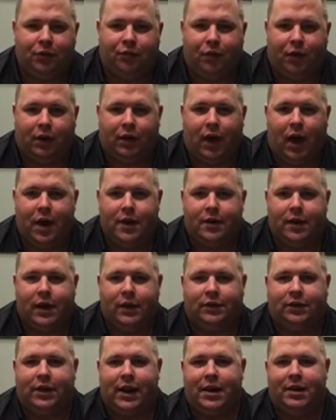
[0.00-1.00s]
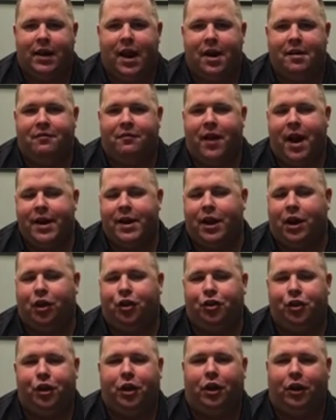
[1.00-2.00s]
bucks for a contest and, and find
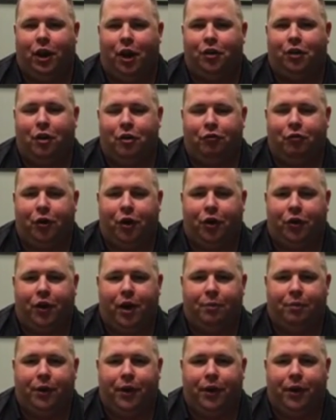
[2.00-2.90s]
a good logo for